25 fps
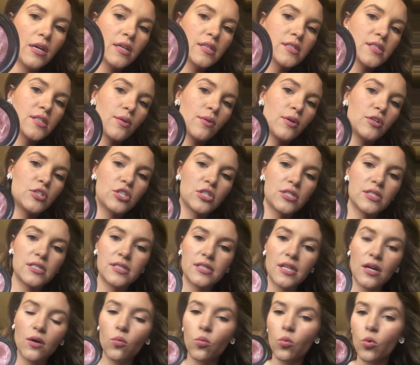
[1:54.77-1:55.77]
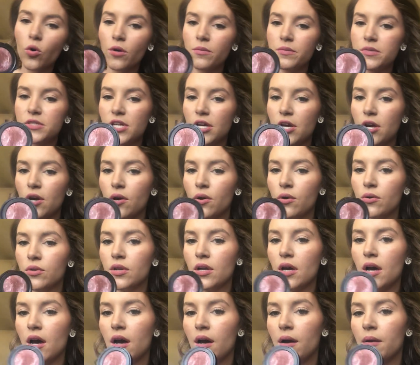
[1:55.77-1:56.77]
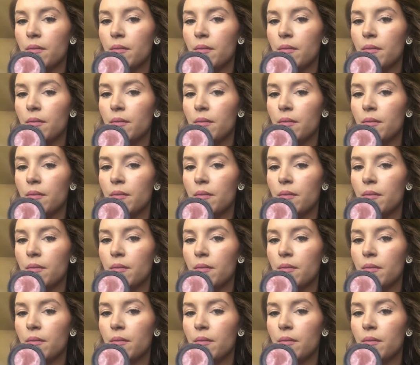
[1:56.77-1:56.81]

So it's just a warm tone,